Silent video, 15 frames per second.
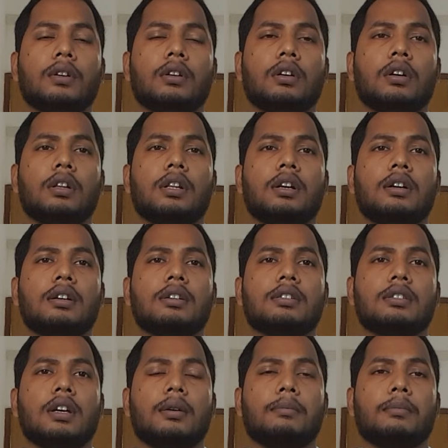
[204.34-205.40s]
there are
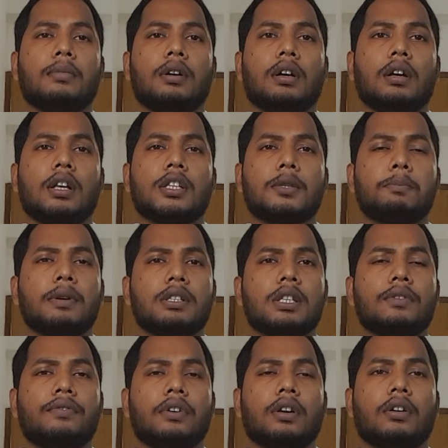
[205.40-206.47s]
some
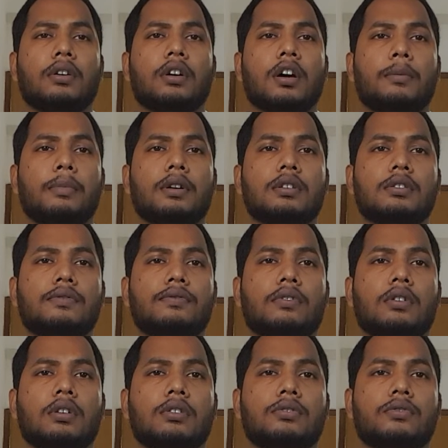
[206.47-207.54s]
specific requirements
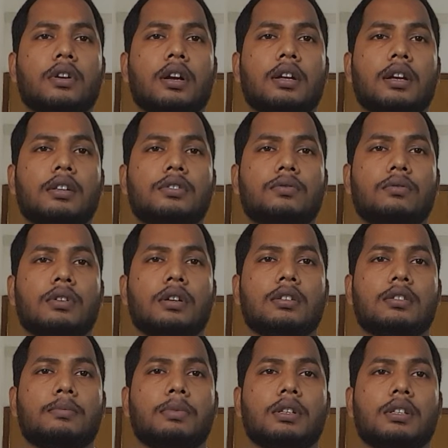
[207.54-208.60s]
for Australian
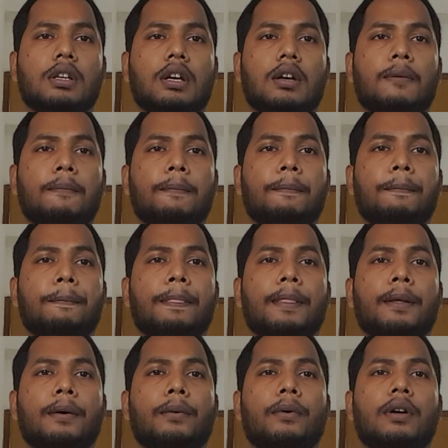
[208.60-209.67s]
students visa.
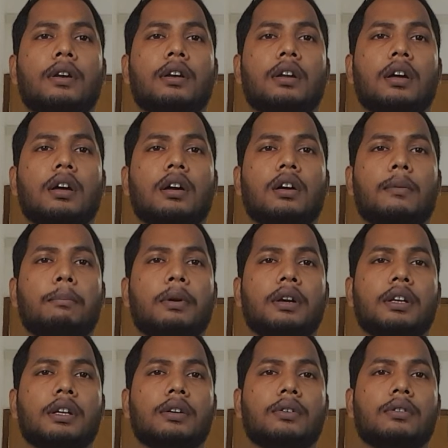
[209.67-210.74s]
When
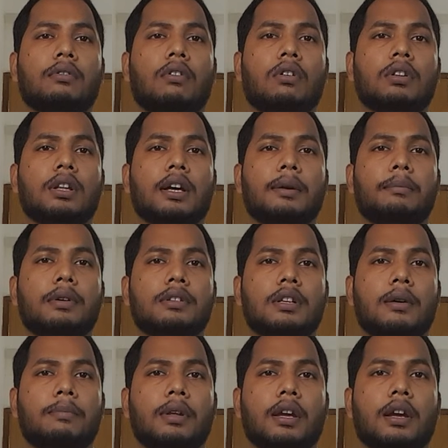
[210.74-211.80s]
completing your online visa
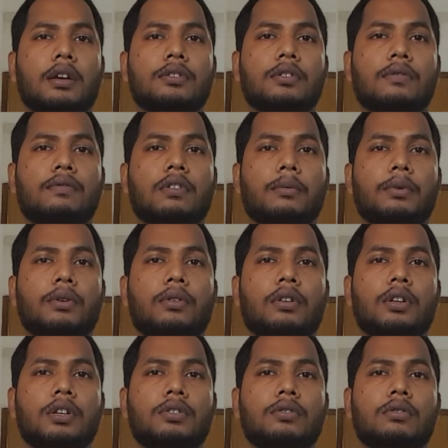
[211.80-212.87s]
application form, you will
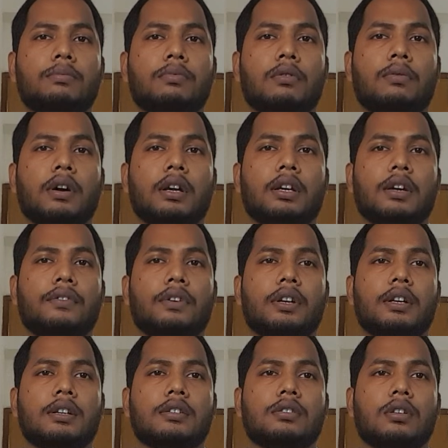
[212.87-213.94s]
need to provide
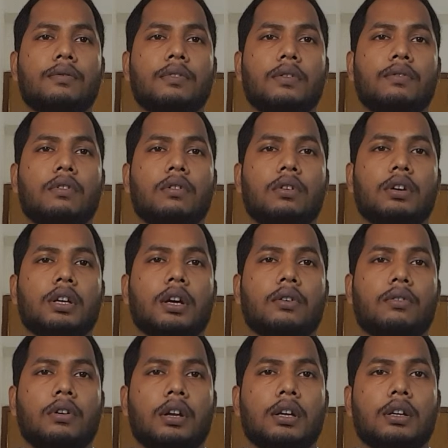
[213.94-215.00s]
evidence of the following
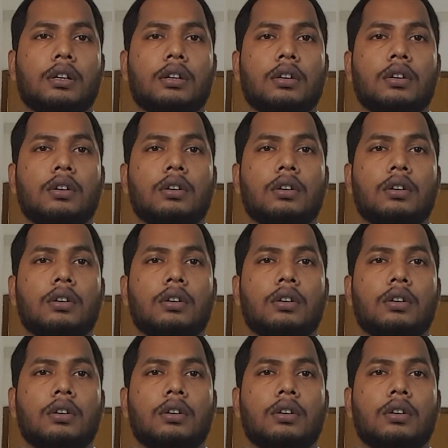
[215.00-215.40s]
according